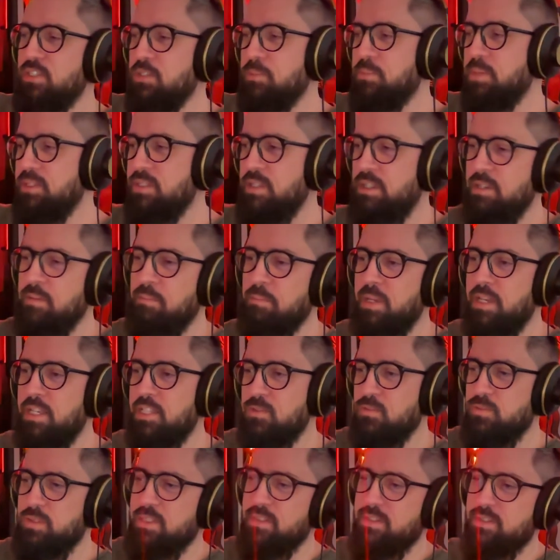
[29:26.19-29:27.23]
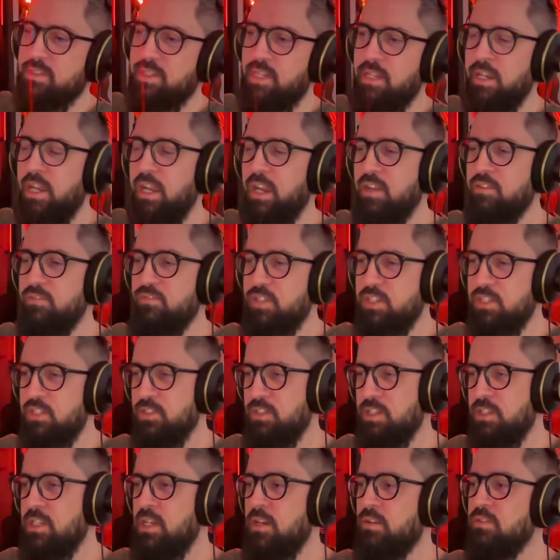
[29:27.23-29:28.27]
but then it mixed with A I video
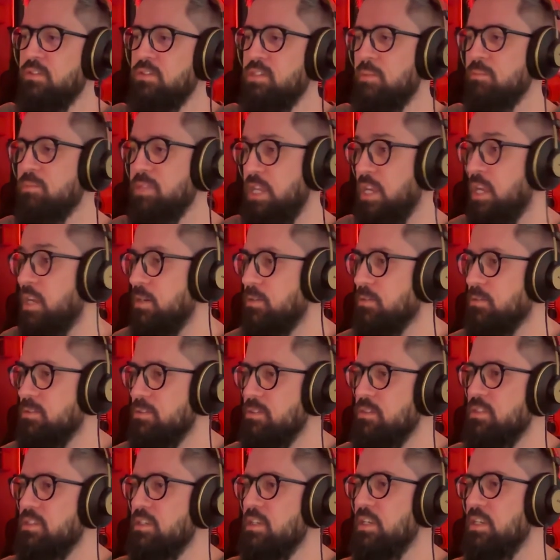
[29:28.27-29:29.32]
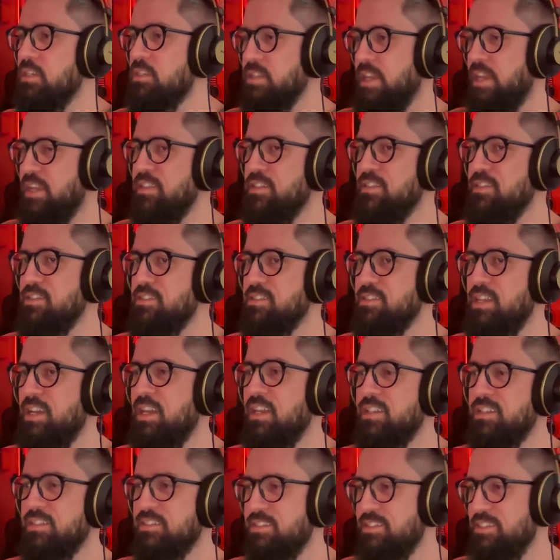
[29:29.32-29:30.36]
and now it's something else. It's like this
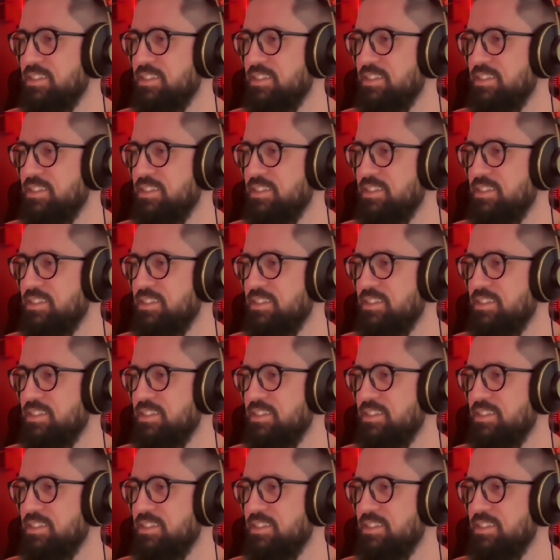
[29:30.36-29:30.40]
salad.